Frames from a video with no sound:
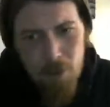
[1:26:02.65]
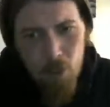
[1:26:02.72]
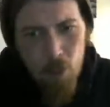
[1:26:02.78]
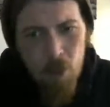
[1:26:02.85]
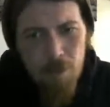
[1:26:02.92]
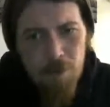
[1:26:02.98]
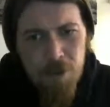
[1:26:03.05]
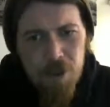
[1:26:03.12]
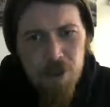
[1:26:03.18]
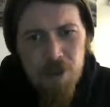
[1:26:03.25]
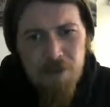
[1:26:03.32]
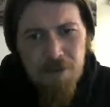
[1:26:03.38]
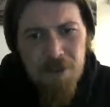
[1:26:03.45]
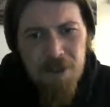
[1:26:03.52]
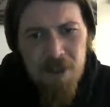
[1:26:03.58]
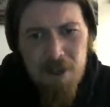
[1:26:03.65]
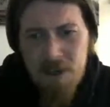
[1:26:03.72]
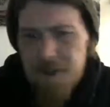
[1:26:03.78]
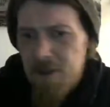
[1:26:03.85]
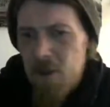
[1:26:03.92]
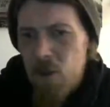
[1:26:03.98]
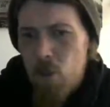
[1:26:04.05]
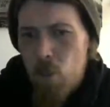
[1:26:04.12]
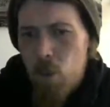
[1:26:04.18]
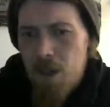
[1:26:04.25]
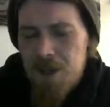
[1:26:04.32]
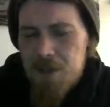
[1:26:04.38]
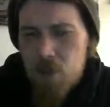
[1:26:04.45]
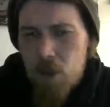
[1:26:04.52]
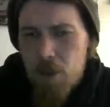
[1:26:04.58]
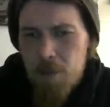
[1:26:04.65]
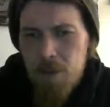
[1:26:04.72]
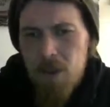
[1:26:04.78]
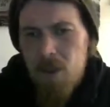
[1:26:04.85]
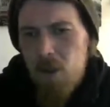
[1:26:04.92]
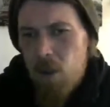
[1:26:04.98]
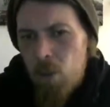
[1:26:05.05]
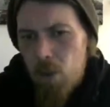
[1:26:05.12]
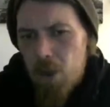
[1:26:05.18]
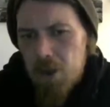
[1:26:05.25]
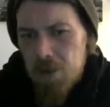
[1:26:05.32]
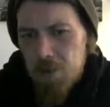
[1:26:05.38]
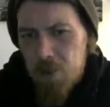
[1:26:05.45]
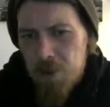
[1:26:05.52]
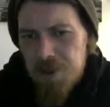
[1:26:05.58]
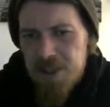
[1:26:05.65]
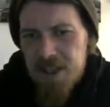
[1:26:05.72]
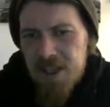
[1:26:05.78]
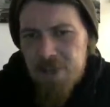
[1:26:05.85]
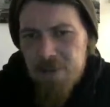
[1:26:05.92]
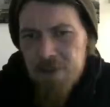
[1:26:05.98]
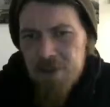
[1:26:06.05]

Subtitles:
Watford, Sheffield United, West Brom, all those boys together.